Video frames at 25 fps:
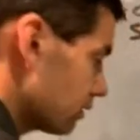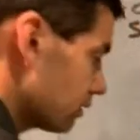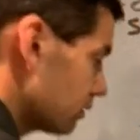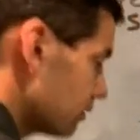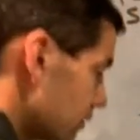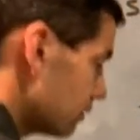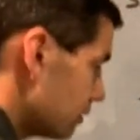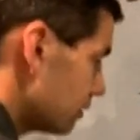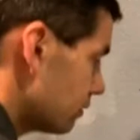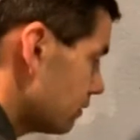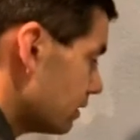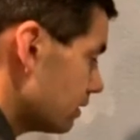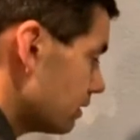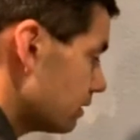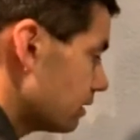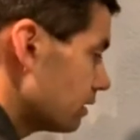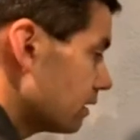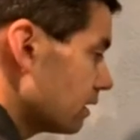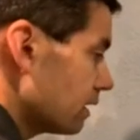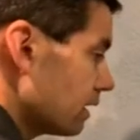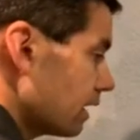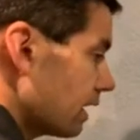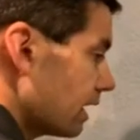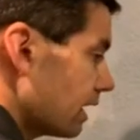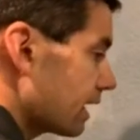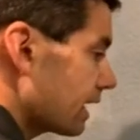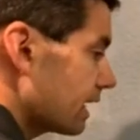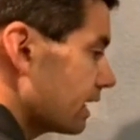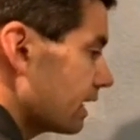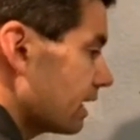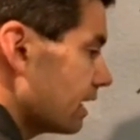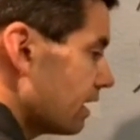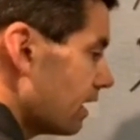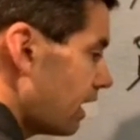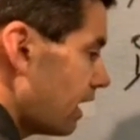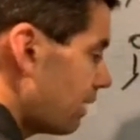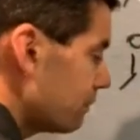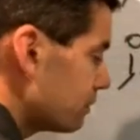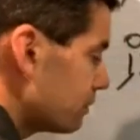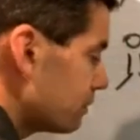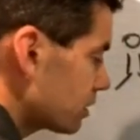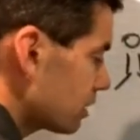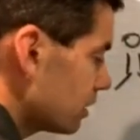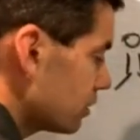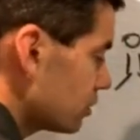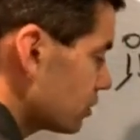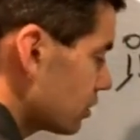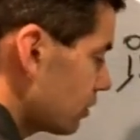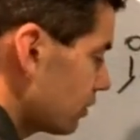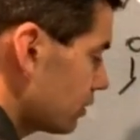do it. And again, I'm just
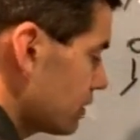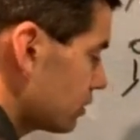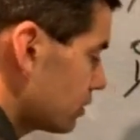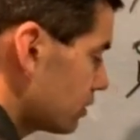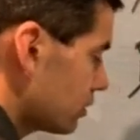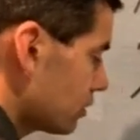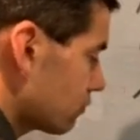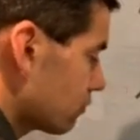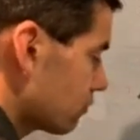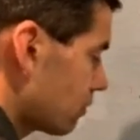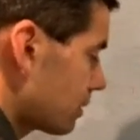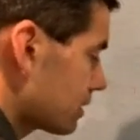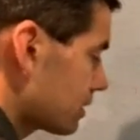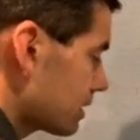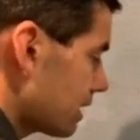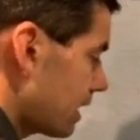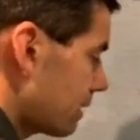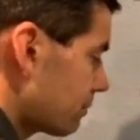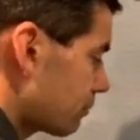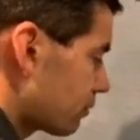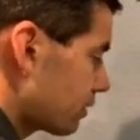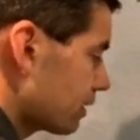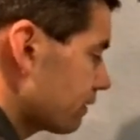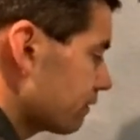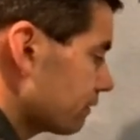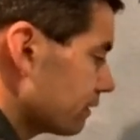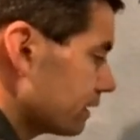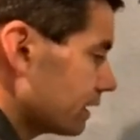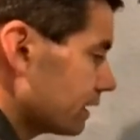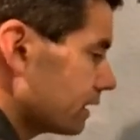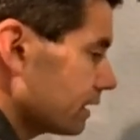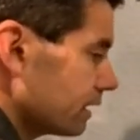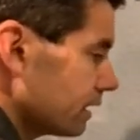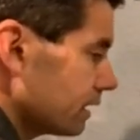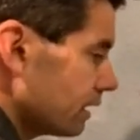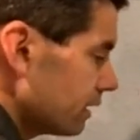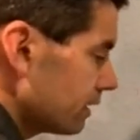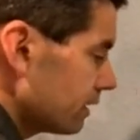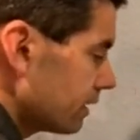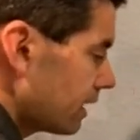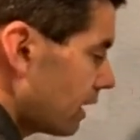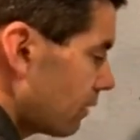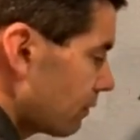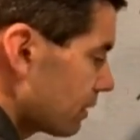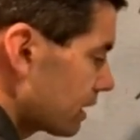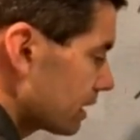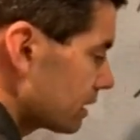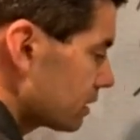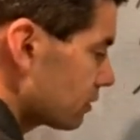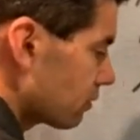going to show this just one more time briefly that
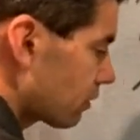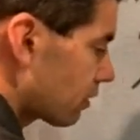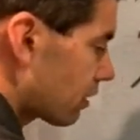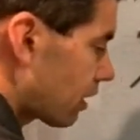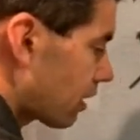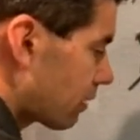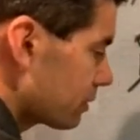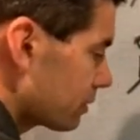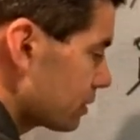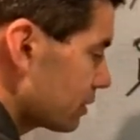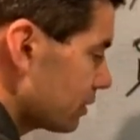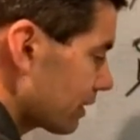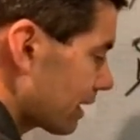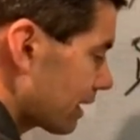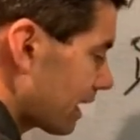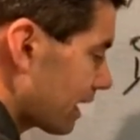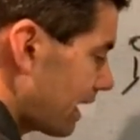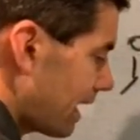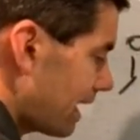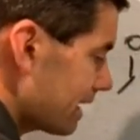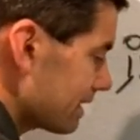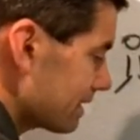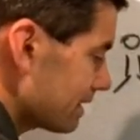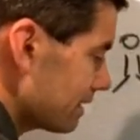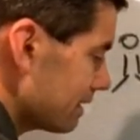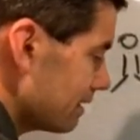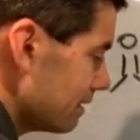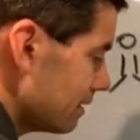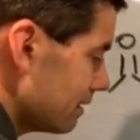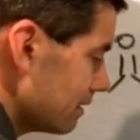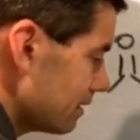we get to a carboxylic acid.